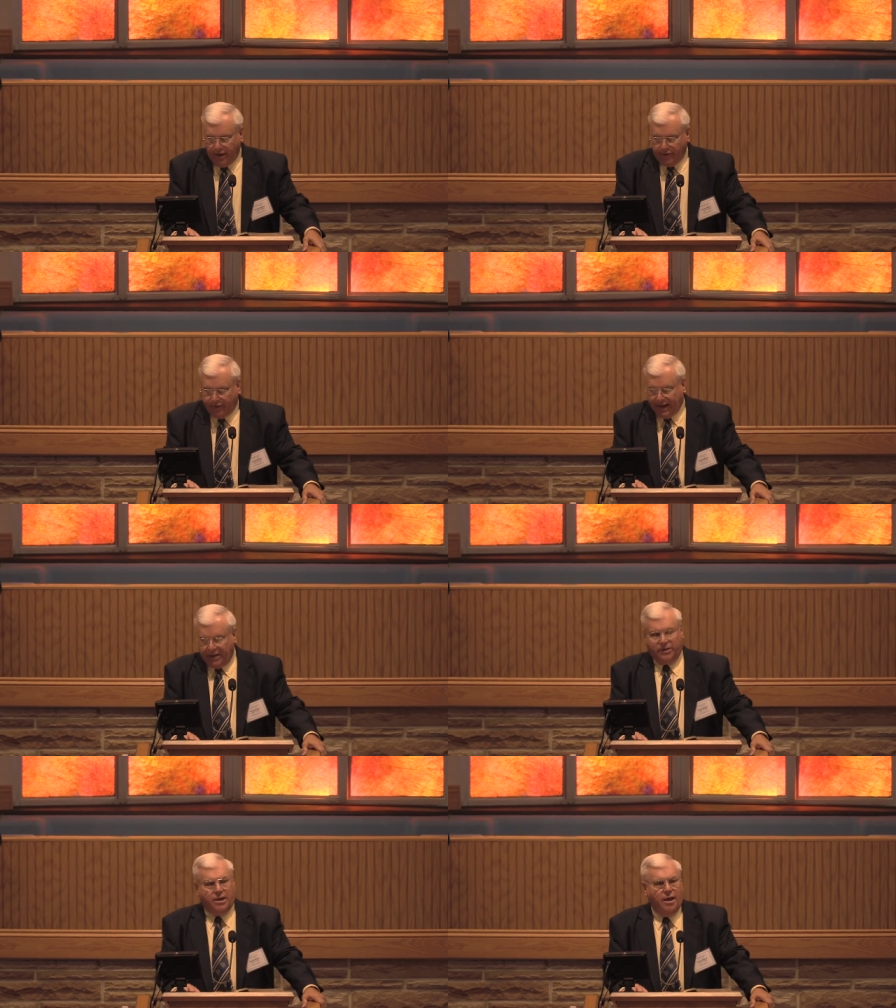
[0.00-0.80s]
his
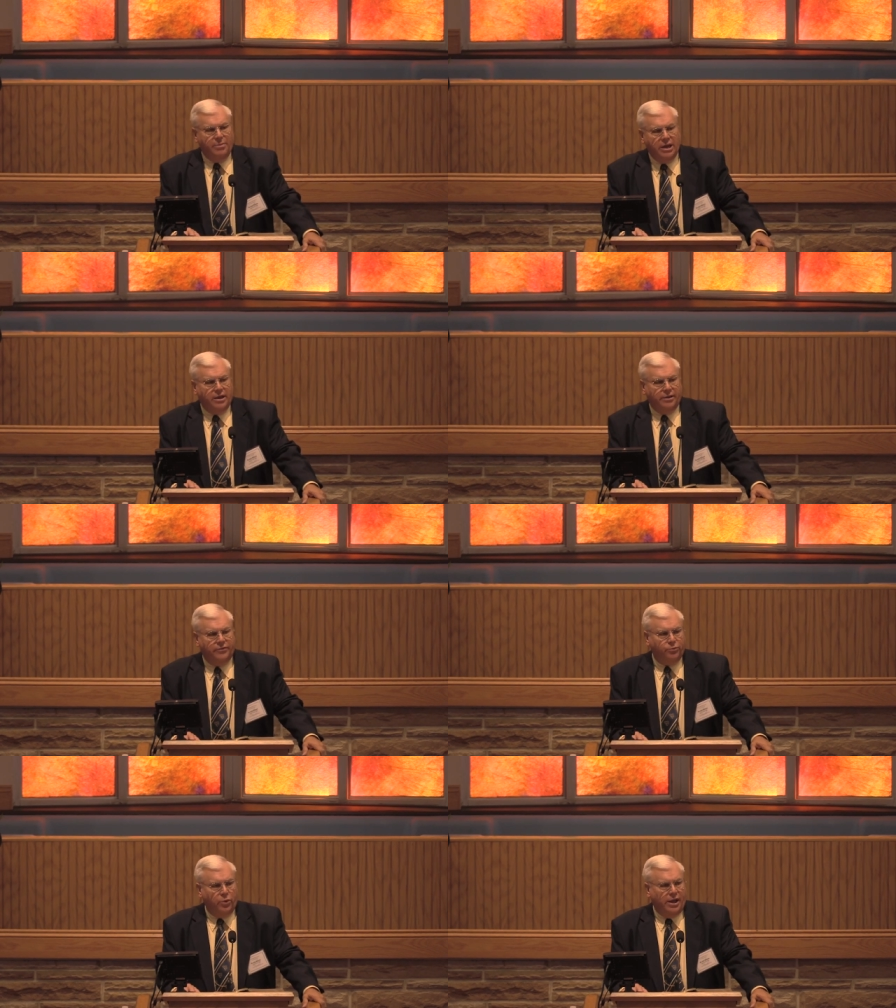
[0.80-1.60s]
second coming
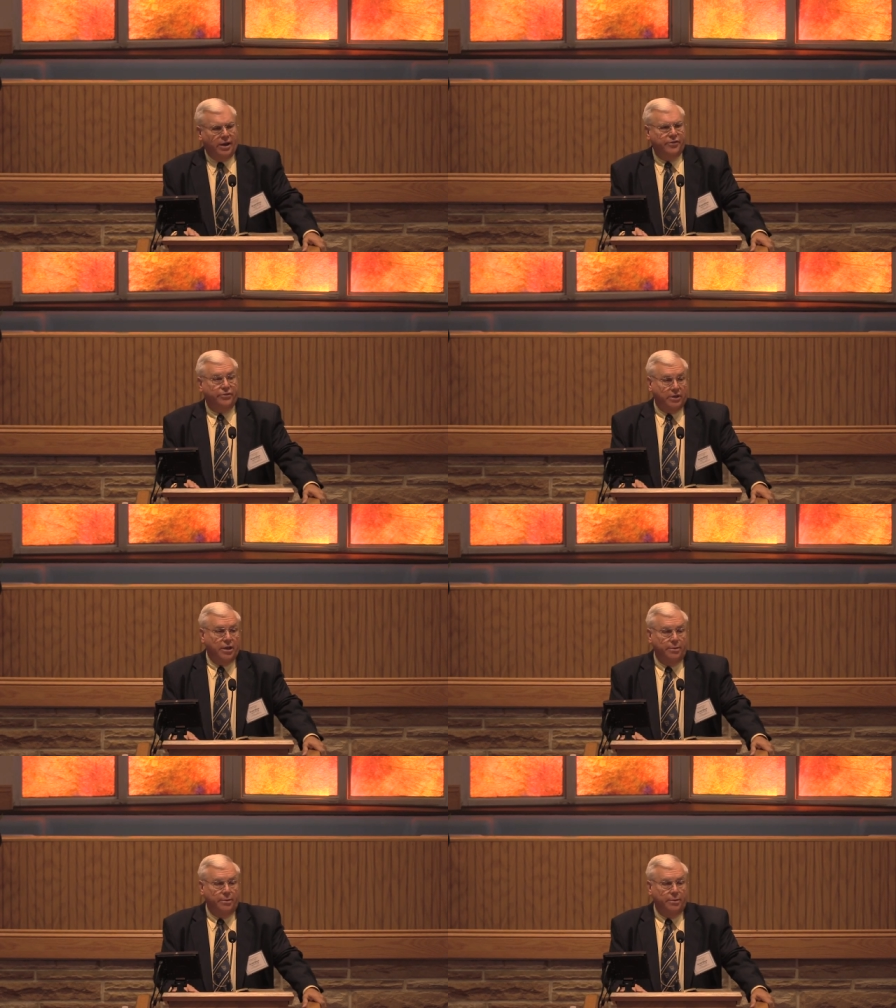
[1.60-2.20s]
as well as the